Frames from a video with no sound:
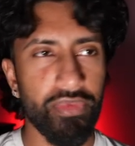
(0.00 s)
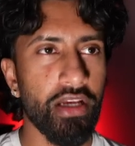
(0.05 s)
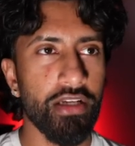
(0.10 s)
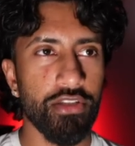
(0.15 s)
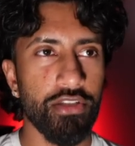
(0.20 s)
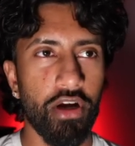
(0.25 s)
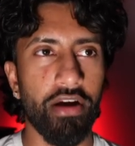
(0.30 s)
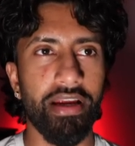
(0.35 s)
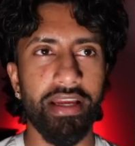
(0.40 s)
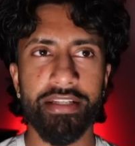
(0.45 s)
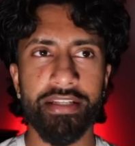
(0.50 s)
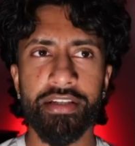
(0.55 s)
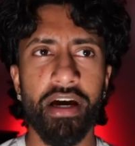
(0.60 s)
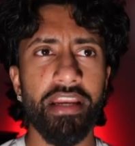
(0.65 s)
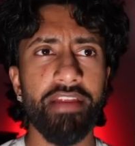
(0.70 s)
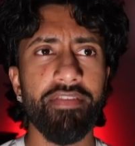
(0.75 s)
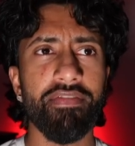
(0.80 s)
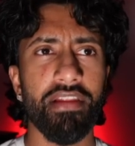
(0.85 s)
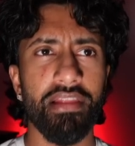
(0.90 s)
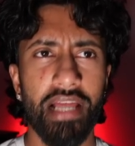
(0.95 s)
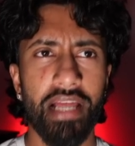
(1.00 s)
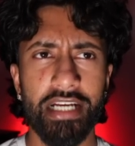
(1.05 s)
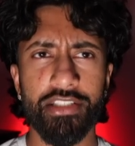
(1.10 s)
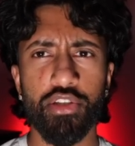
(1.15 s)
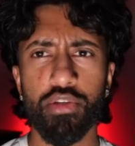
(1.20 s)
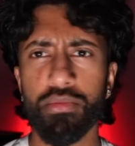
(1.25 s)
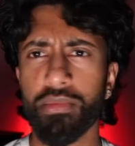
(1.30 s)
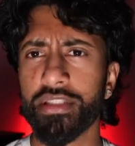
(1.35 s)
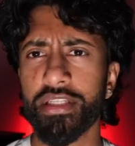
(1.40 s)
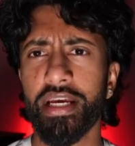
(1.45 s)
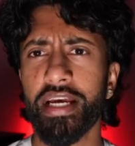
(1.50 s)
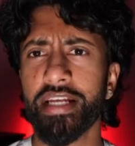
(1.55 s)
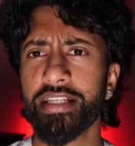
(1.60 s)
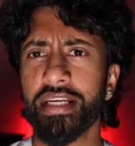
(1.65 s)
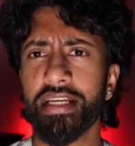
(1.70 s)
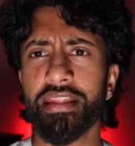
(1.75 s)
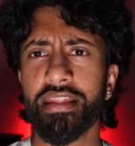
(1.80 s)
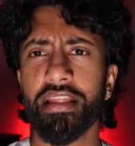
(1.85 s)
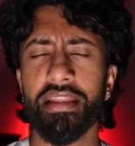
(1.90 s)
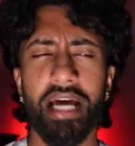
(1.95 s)
Sorry, it's not even the last 2 months. It's
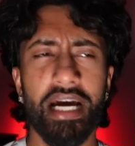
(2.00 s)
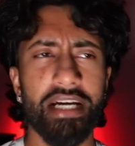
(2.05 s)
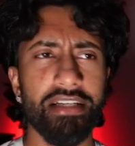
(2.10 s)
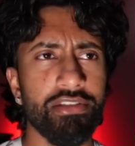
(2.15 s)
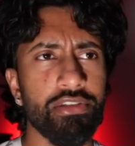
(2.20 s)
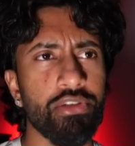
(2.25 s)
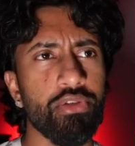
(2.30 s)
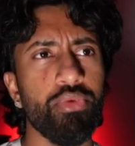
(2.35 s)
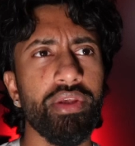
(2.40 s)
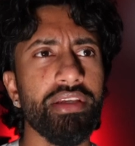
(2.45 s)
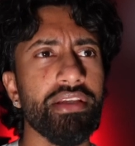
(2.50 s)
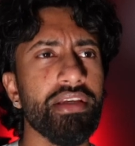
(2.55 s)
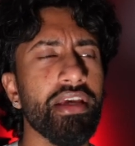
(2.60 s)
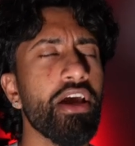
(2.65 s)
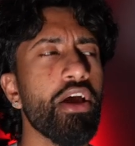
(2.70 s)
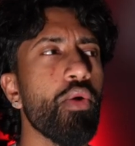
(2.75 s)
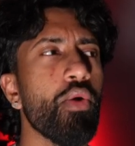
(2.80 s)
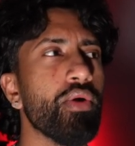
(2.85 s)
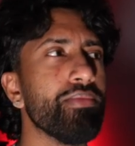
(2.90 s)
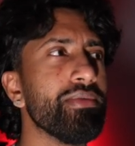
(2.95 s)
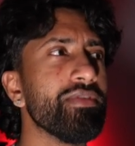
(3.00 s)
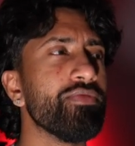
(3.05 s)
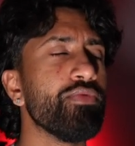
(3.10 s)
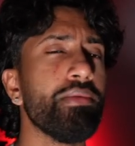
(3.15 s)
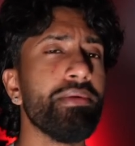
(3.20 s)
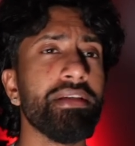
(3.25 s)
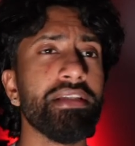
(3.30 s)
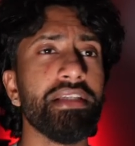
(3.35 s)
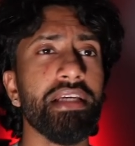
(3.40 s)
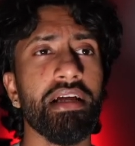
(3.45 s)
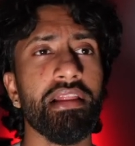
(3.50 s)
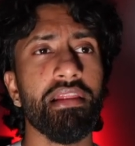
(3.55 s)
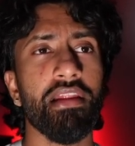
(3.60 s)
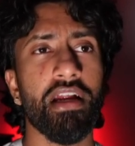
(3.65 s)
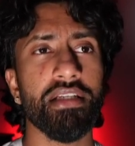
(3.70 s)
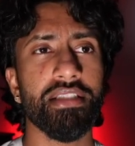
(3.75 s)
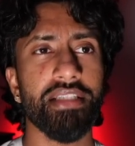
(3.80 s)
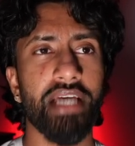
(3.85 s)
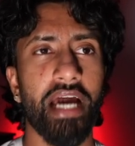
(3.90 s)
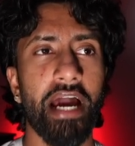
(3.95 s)
like the last 2 weeks. We've been seeing a lot
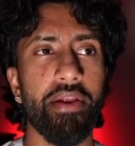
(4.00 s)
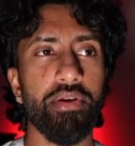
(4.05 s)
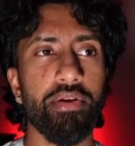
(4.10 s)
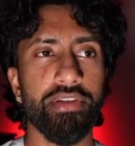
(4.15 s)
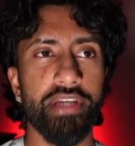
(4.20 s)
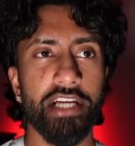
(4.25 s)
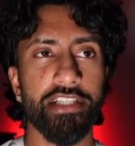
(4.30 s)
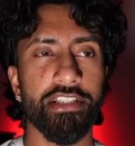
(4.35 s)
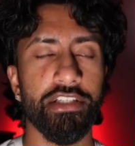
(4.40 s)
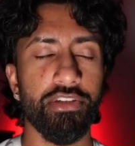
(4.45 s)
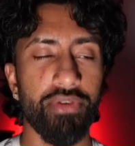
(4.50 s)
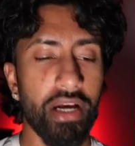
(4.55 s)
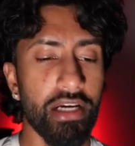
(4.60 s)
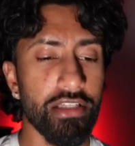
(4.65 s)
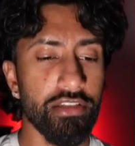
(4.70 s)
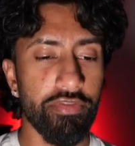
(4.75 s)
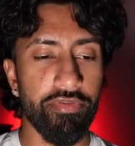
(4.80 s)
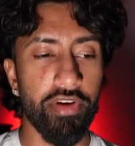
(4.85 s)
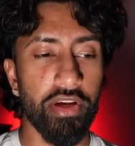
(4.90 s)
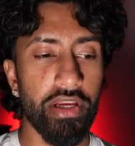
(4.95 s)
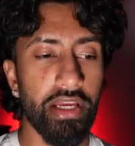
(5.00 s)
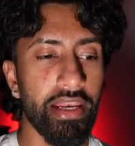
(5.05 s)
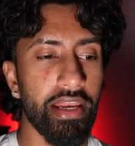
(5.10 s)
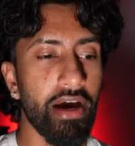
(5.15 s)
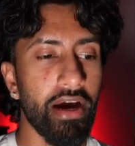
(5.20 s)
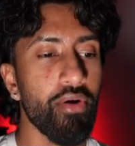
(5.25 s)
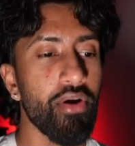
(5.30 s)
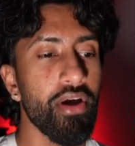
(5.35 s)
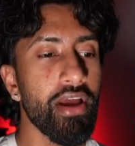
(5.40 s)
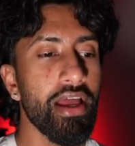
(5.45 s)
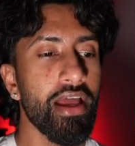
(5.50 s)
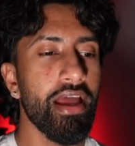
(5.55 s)
of sideways action. You guys are freaking out.